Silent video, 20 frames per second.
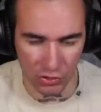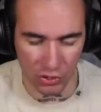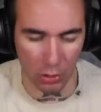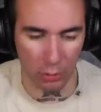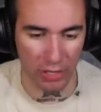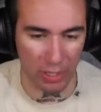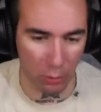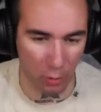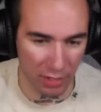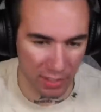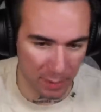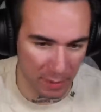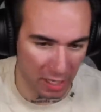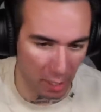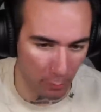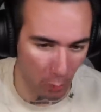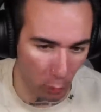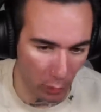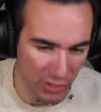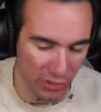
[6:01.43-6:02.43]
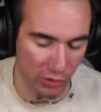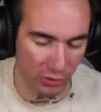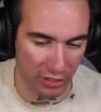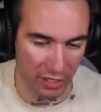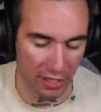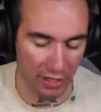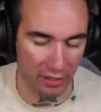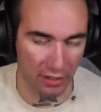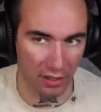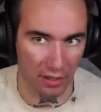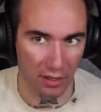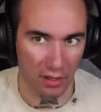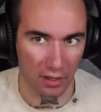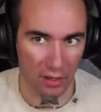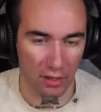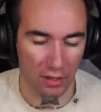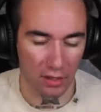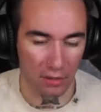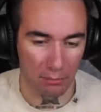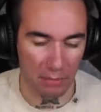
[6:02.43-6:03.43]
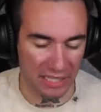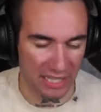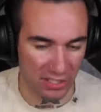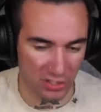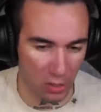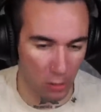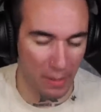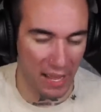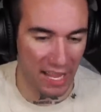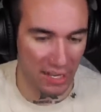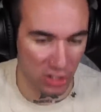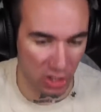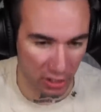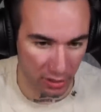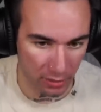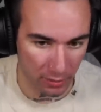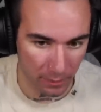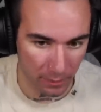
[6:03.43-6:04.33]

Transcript: So he wants to become a Wizard King, but he has no magic.